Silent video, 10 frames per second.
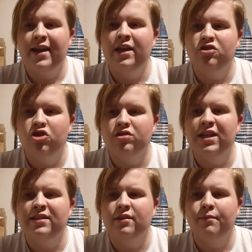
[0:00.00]

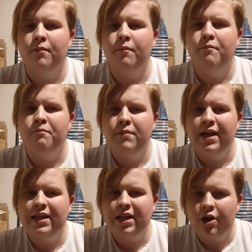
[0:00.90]
It's a
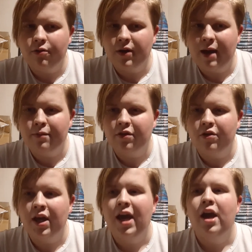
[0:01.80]
mediocre episode.